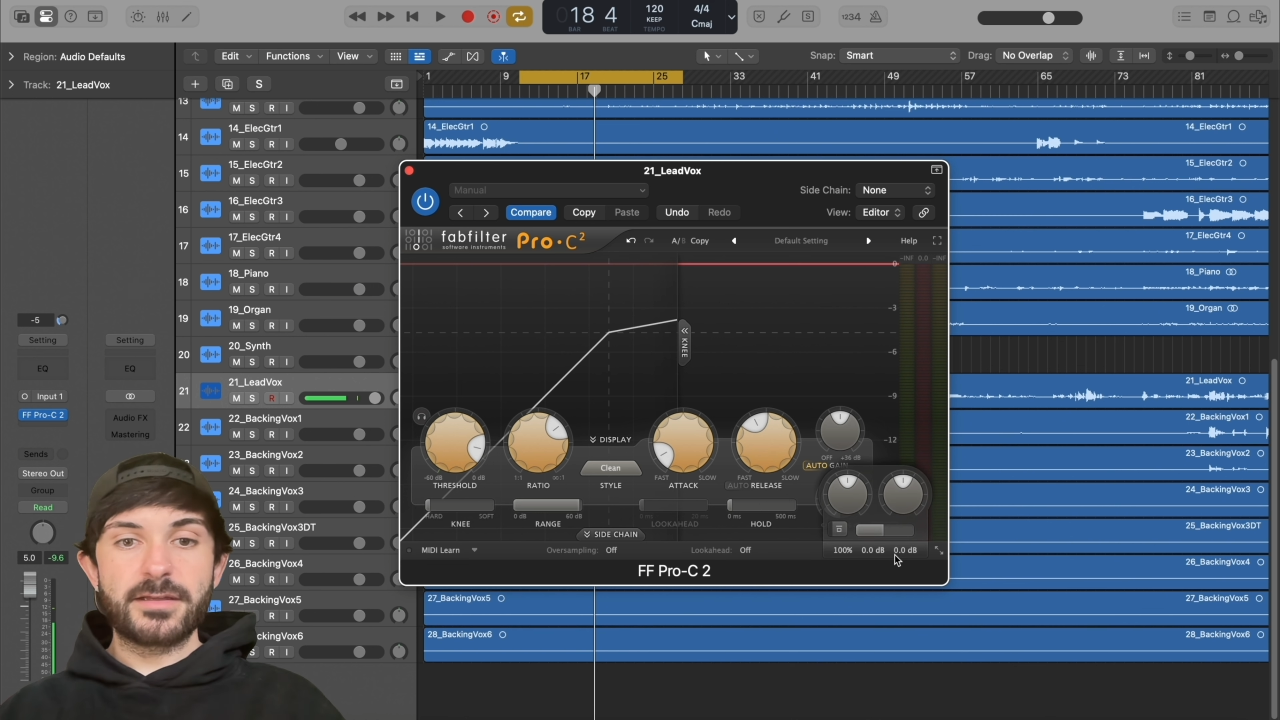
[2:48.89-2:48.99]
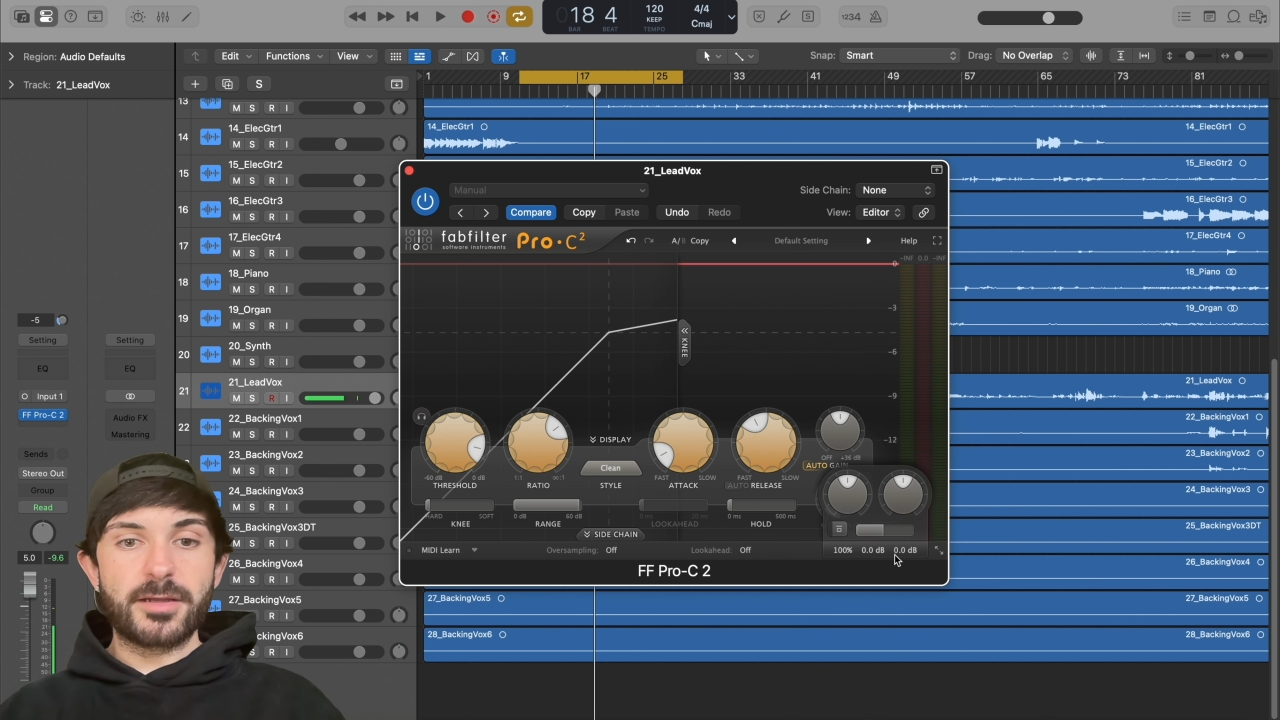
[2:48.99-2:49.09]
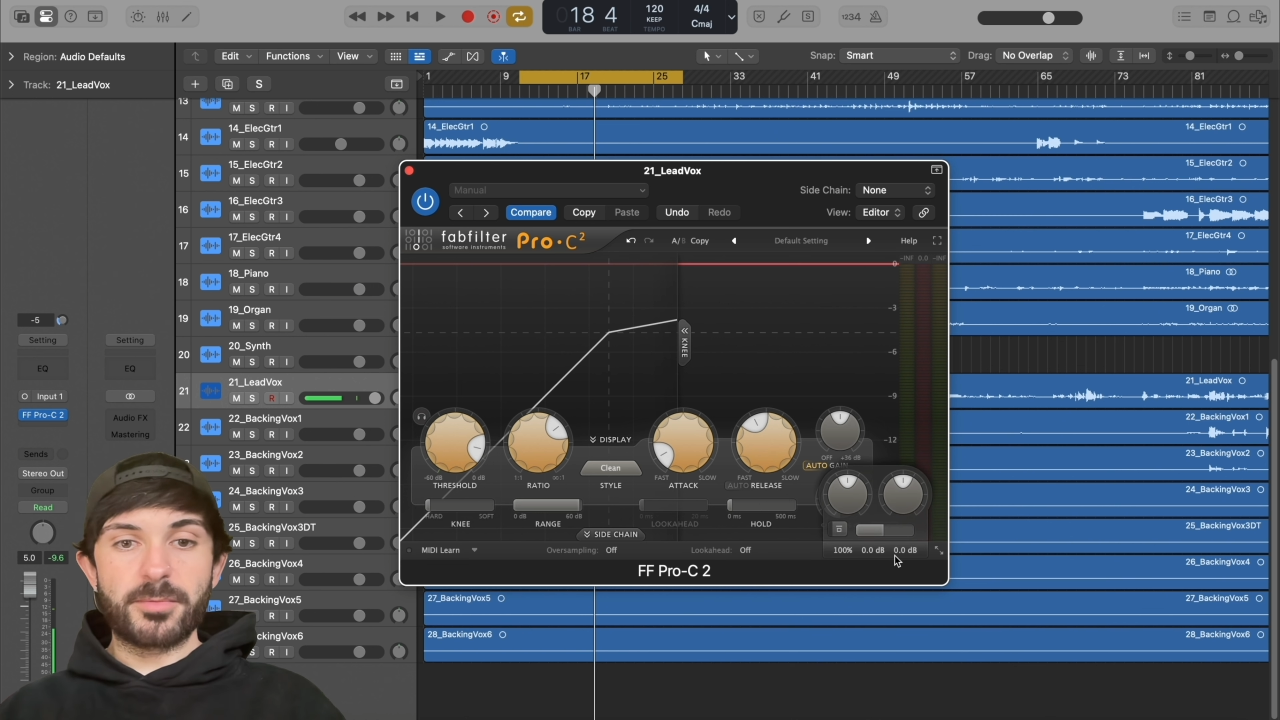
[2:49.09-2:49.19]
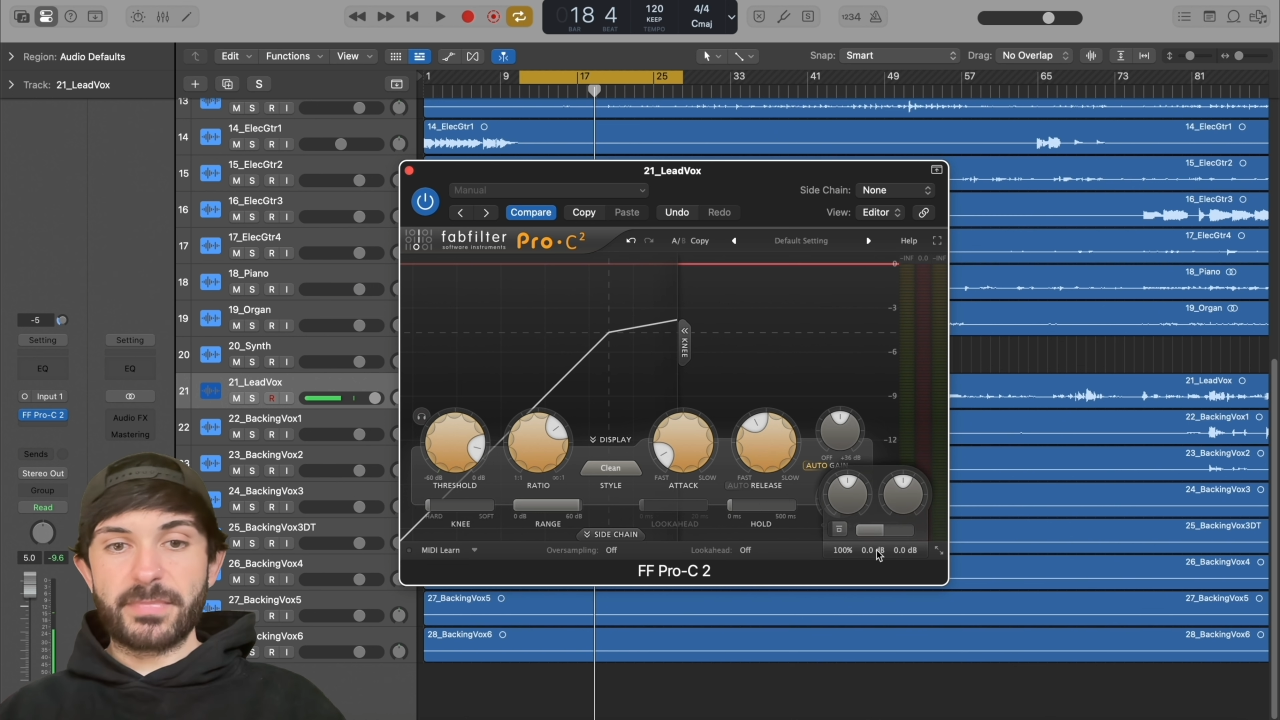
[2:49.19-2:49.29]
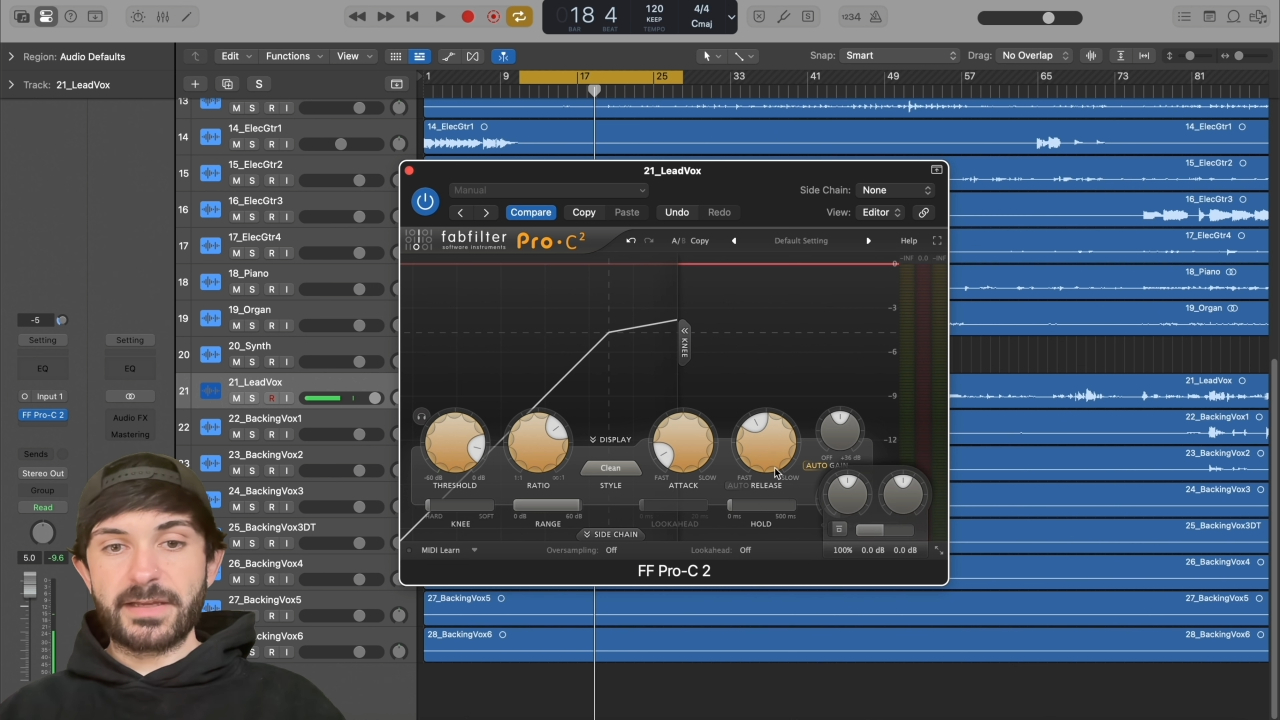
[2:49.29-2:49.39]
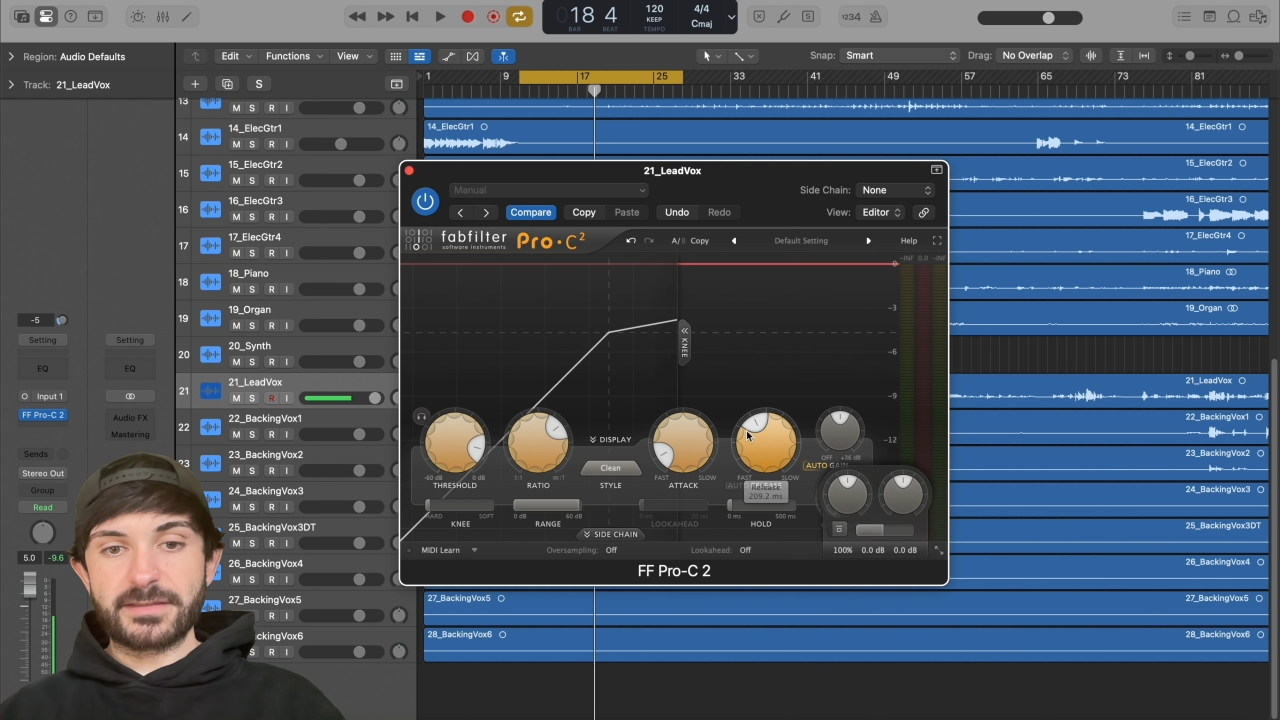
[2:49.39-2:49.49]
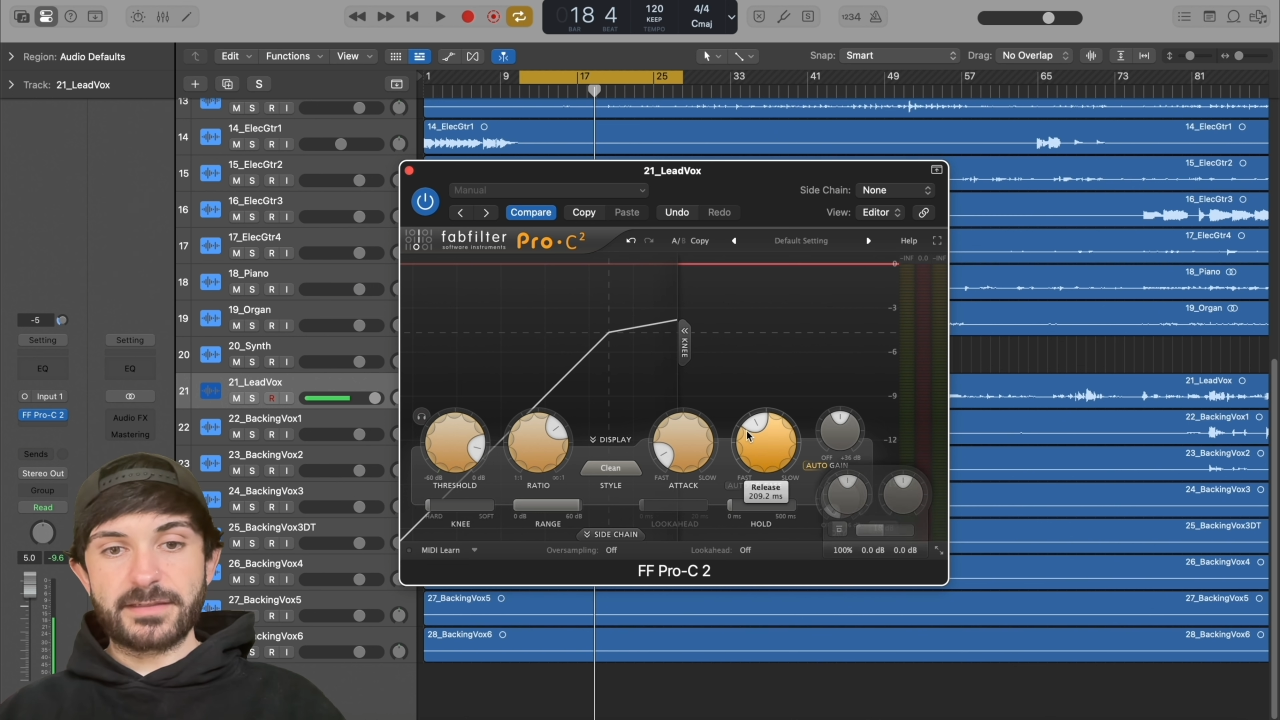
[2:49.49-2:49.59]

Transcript: a mix